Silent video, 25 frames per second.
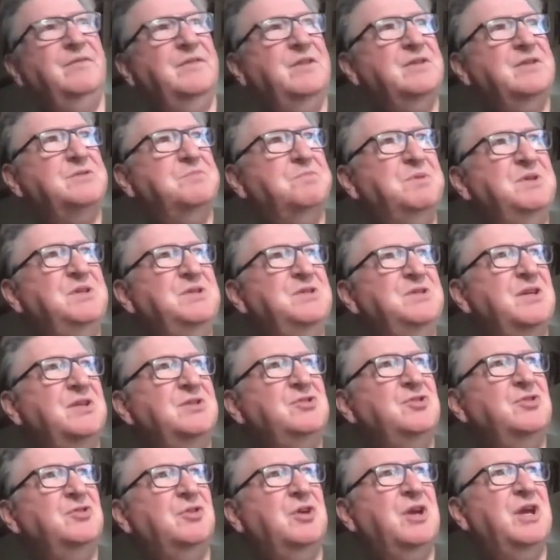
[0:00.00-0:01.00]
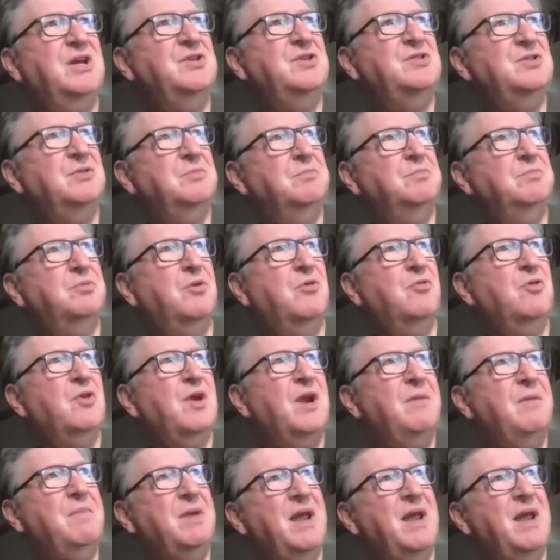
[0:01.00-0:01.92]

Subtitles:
this peace education program